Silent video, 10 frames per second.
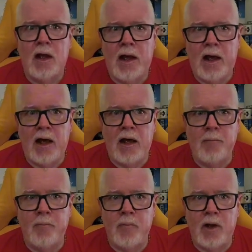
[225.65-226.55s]

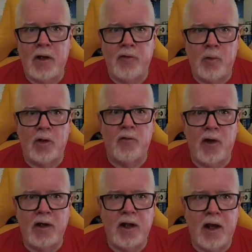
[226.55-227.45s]
And if you want to
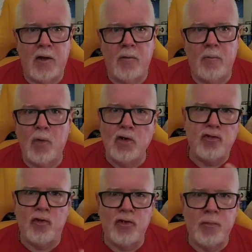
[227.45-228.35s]
find out more
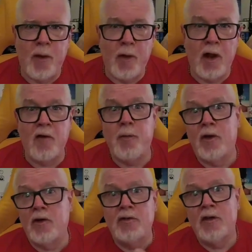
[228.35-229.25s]
stories about my life,
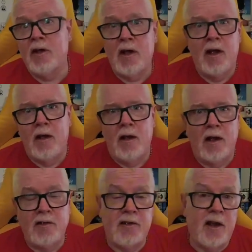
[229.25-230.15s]
because
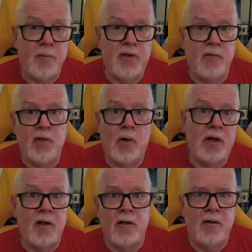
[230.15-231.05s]
as I say, I'm
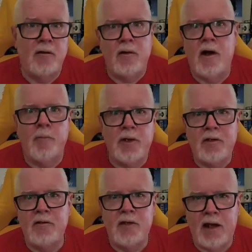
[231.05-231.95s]
71, I'll
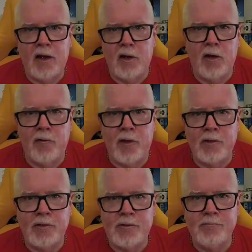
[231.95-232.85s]
be telling a lot of
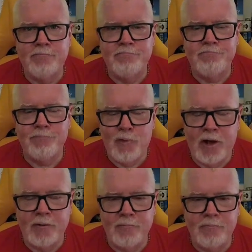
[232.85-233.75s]
those,
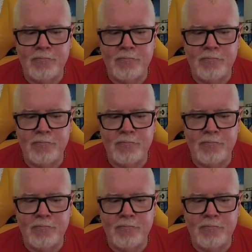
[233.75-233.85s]
right?